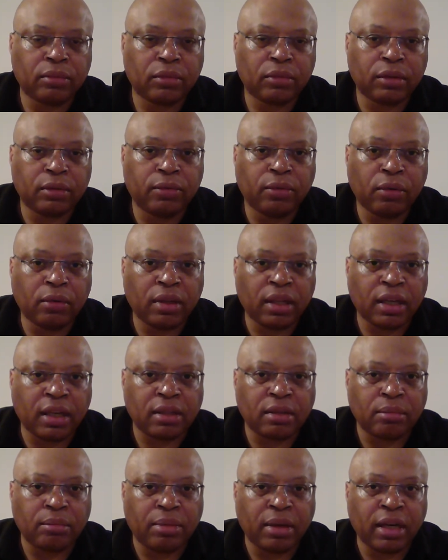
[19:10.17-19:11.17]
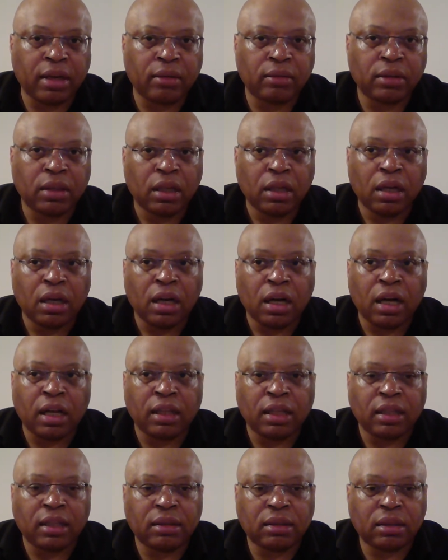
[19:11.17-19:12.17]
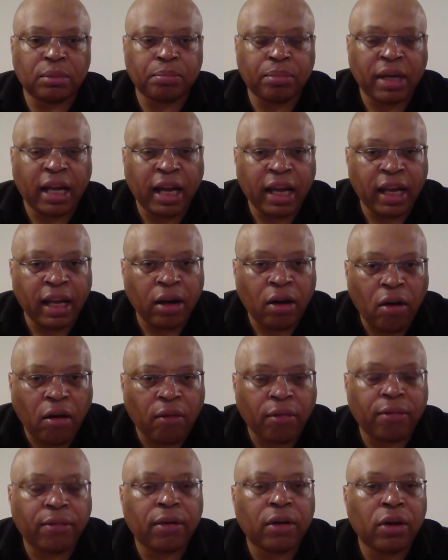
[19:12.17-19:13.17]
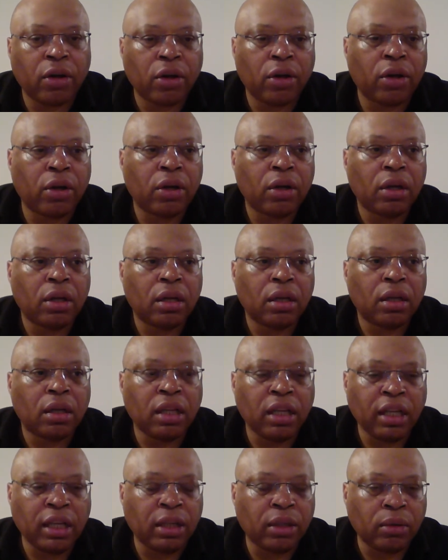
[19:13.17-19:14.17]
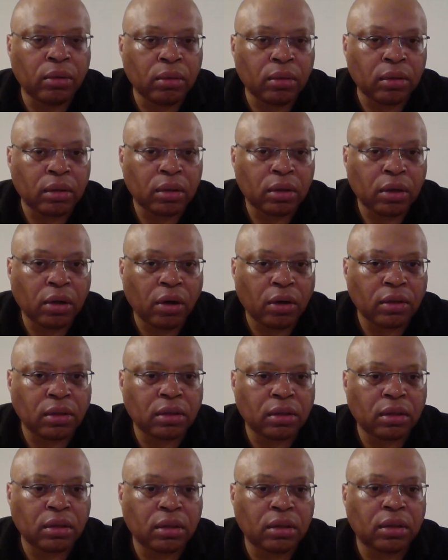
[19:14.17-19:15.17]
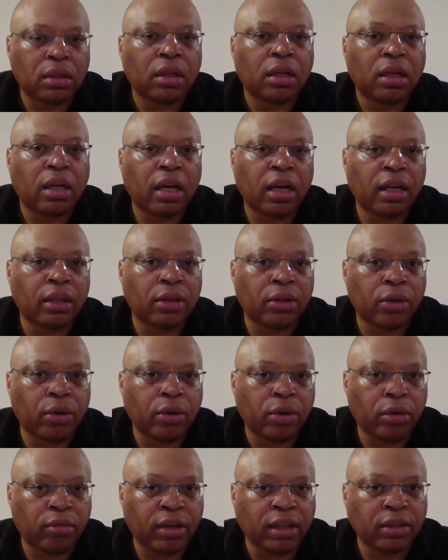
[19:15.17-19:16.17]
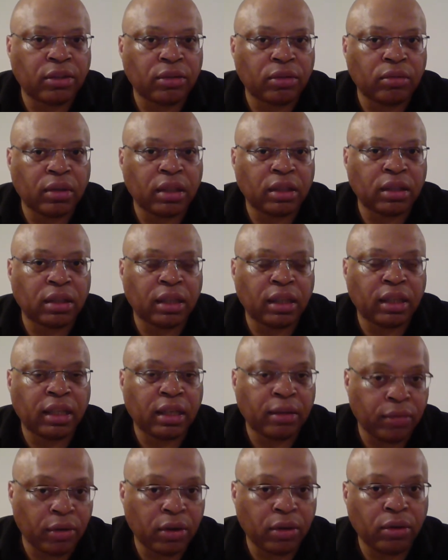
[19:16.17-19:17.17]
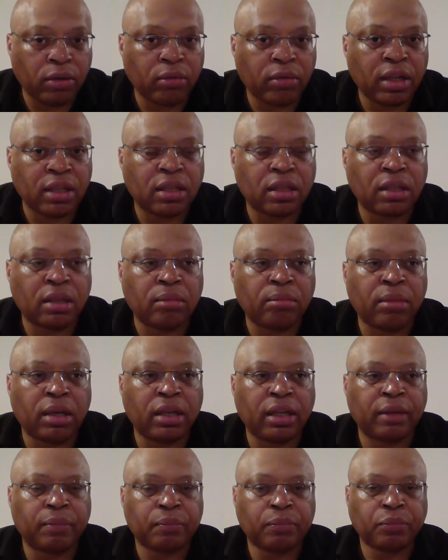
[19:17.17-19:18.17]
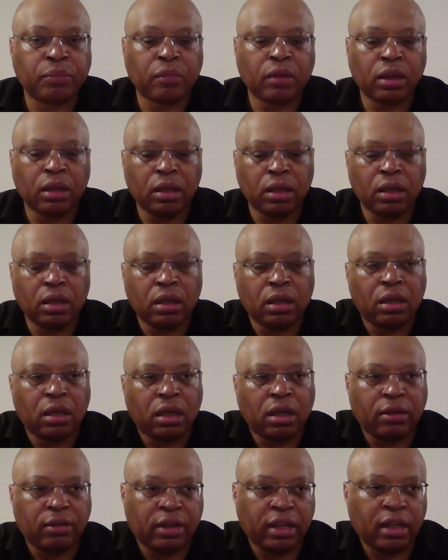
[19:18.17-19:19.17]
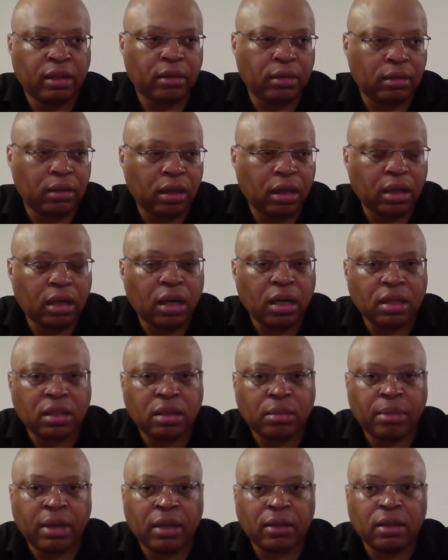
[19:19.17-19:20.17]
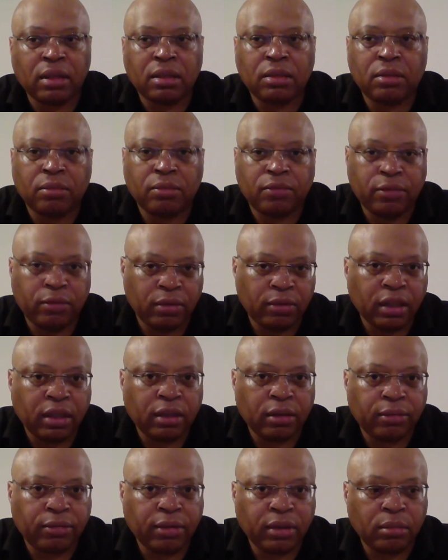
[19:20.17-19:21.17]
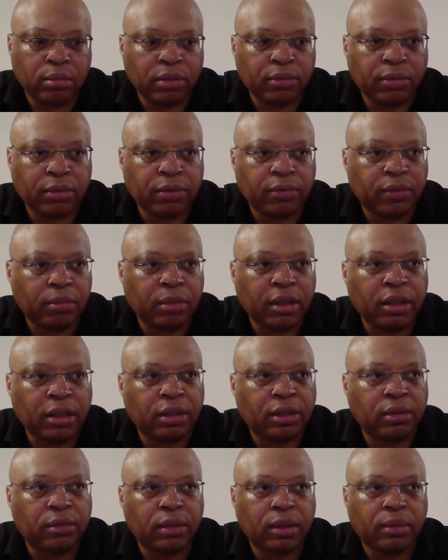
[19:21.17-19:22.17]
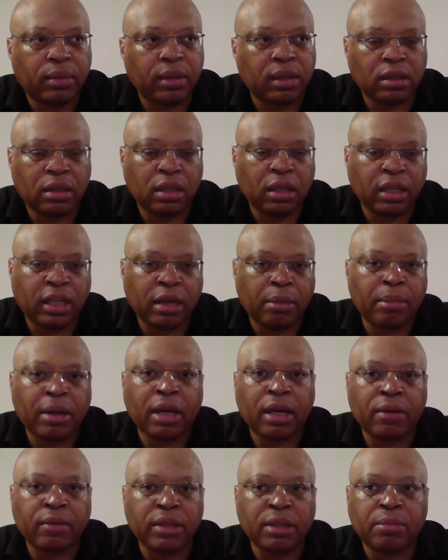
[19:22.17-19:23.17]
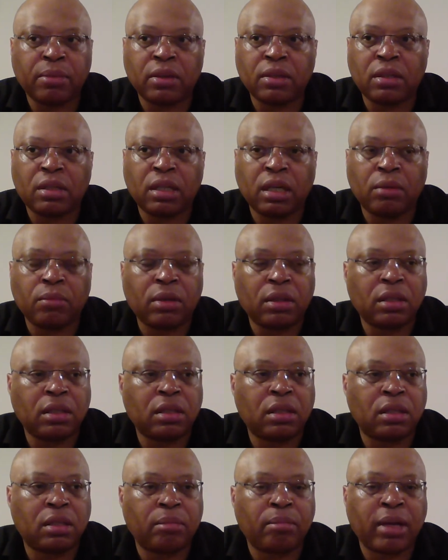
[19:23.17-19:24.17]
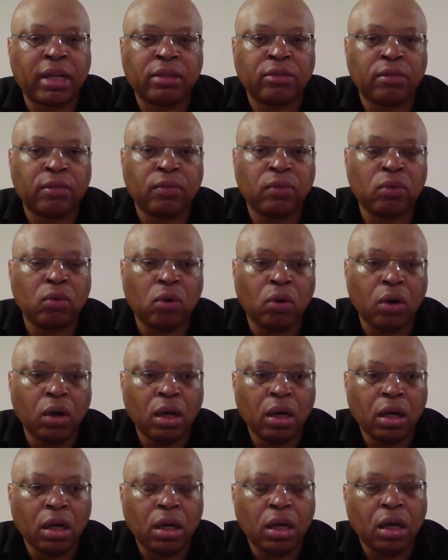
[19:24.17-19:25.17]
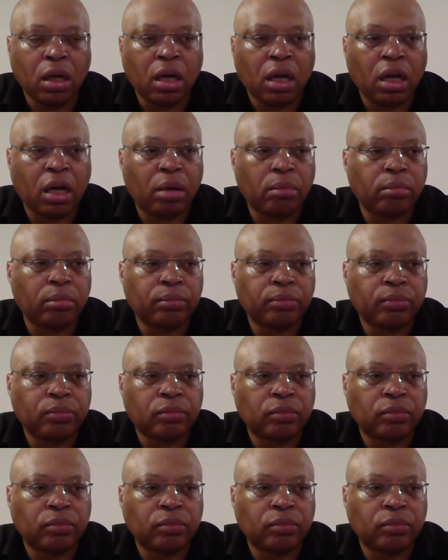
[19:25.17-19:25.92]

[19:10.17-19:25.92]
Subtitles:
£4,000, and they pay off her legal costs and her rent arrears, and then give her the rest of the money. Again, I asked about this for the Freedom of Information request, and I get back a response saying, well, this is a matter of law, and